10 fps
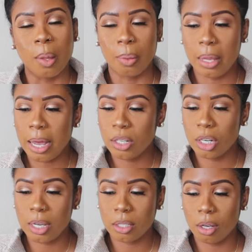not
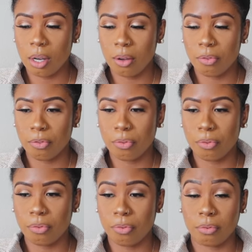just of
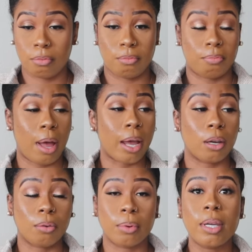my
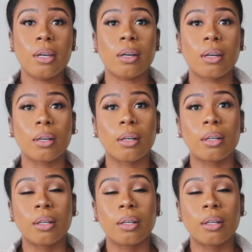career,